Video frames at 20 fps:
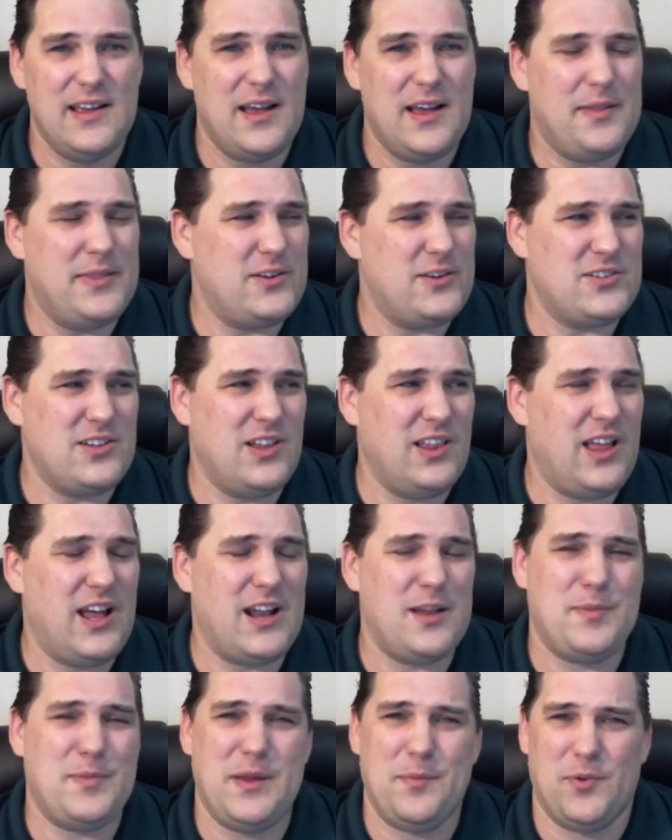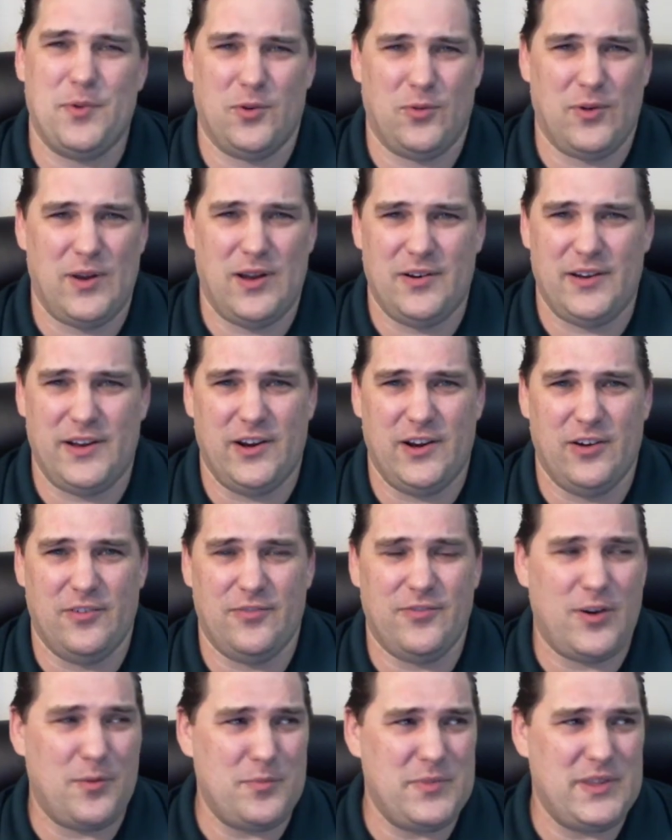There's a lot of people around here
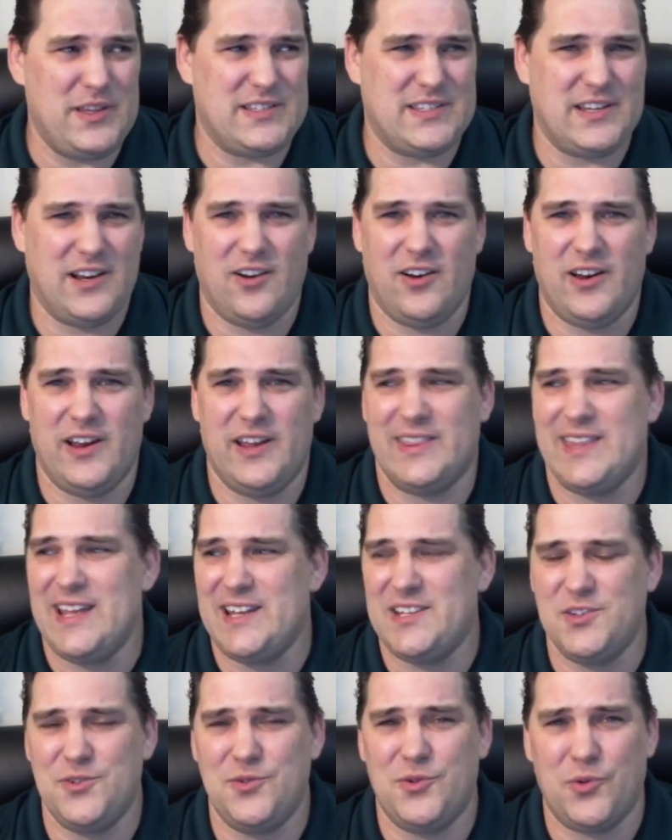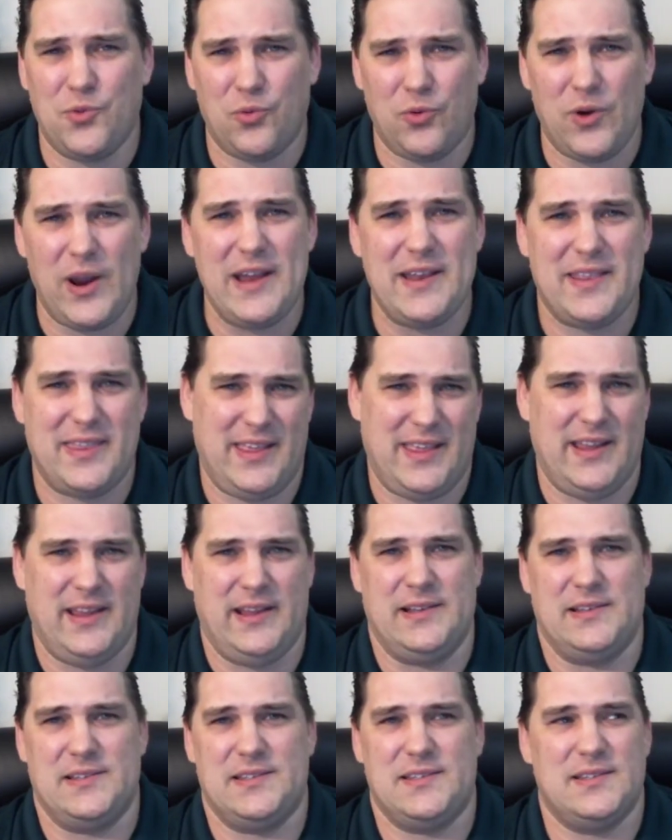from this area that do great
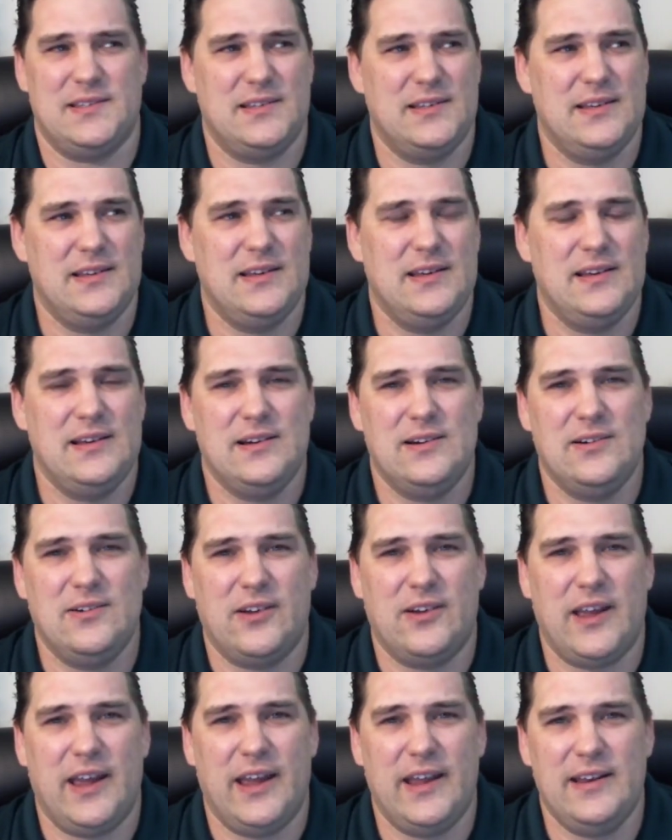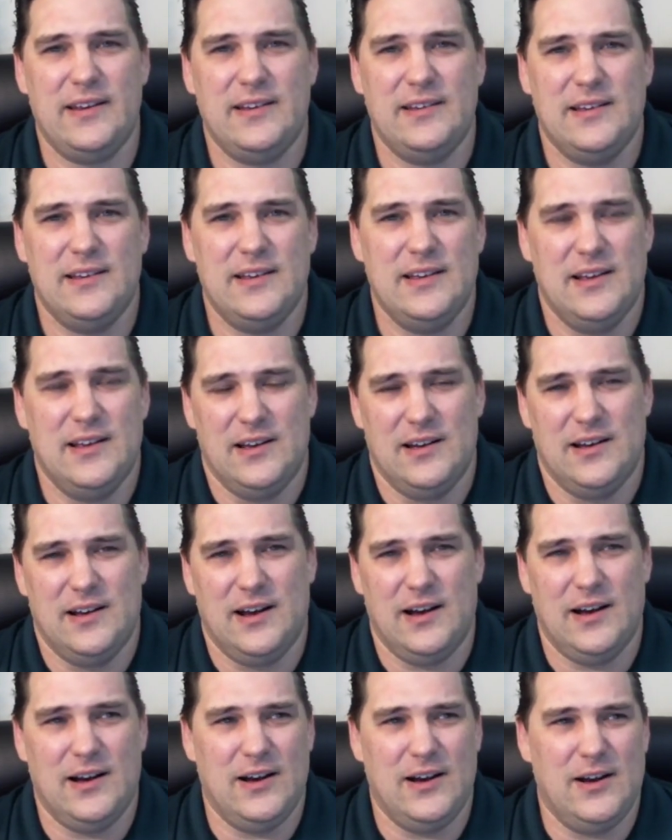things. Okay?
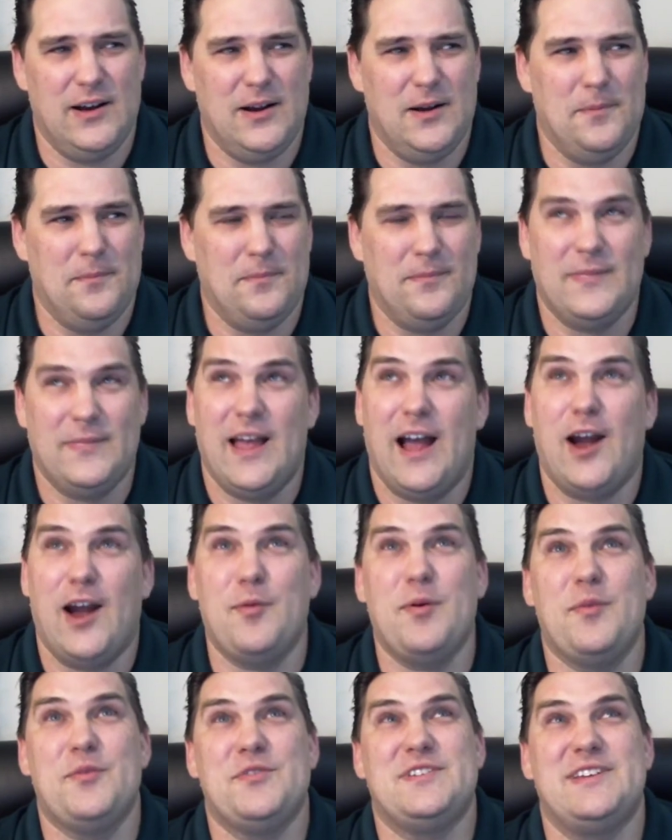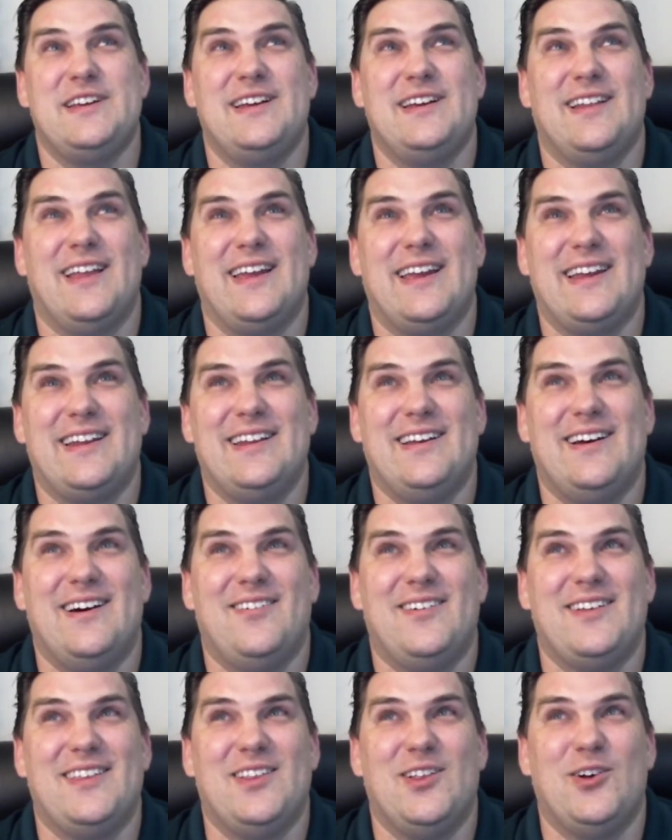I remember seeing, like, in
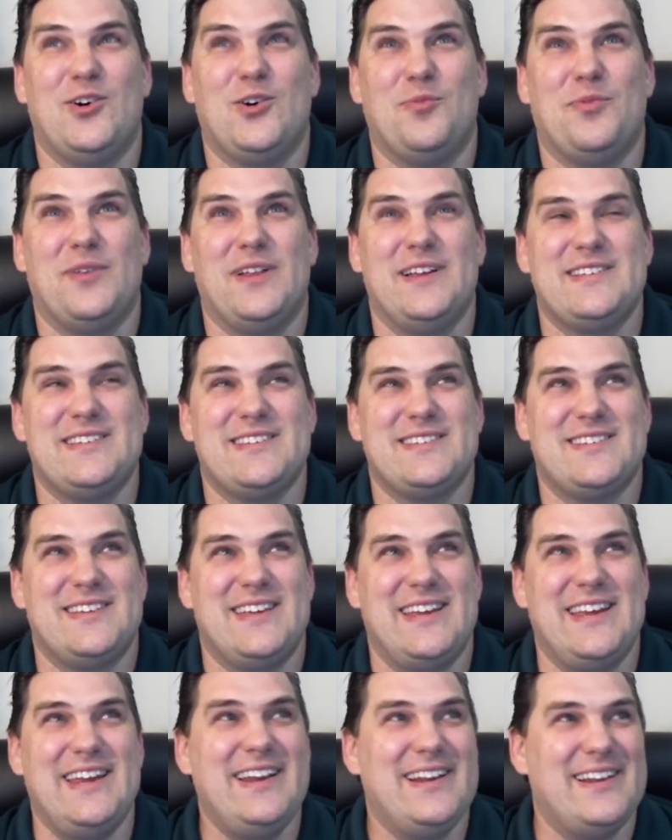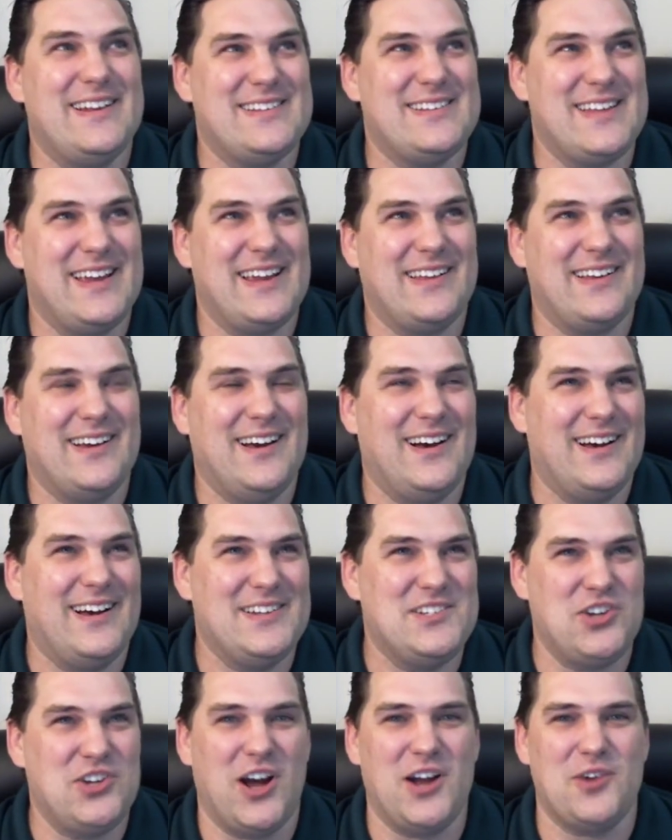one of the local places to eat, it's like
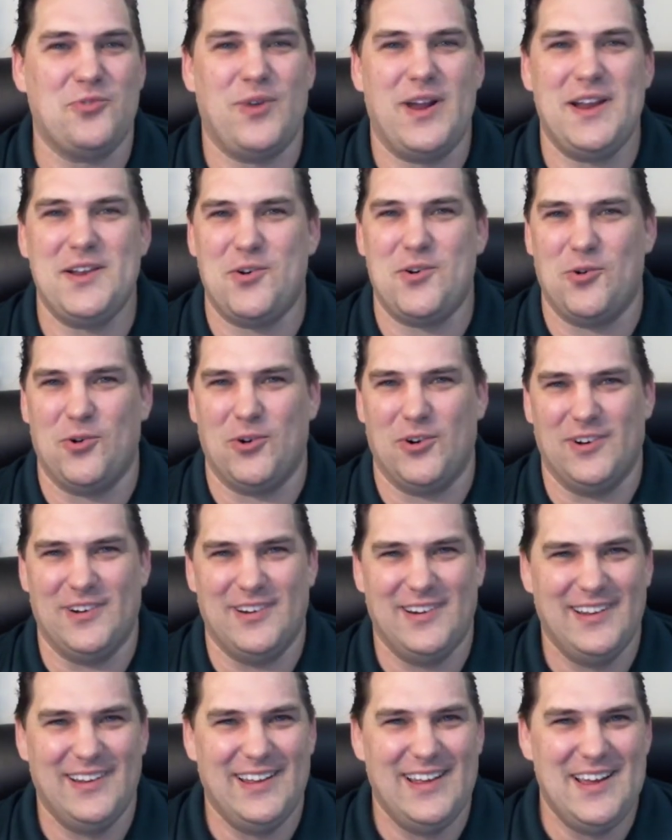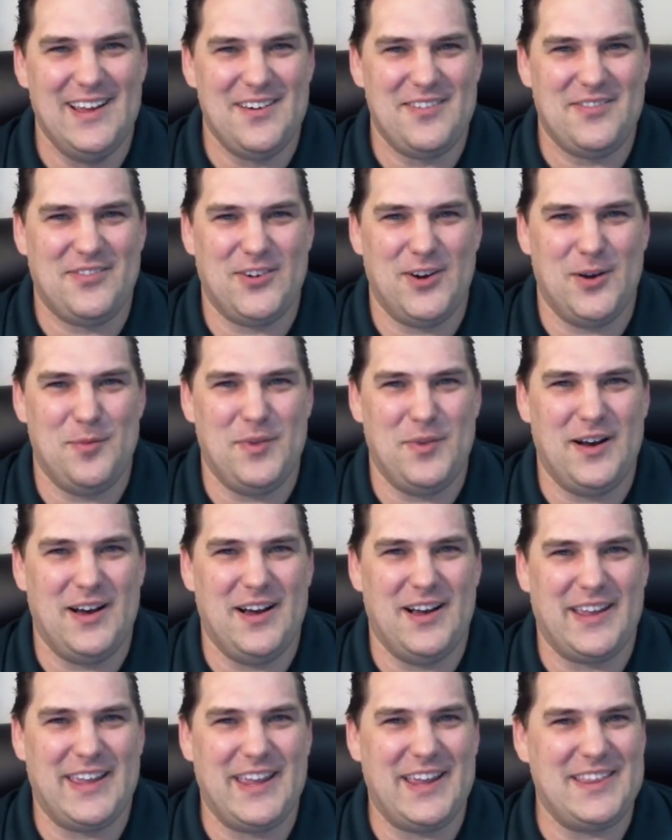John Redcorn from
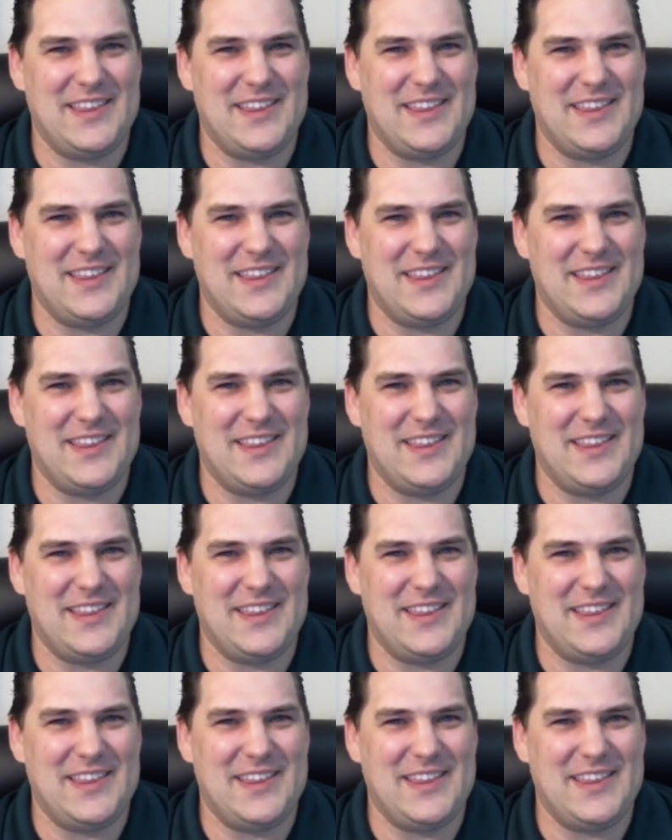King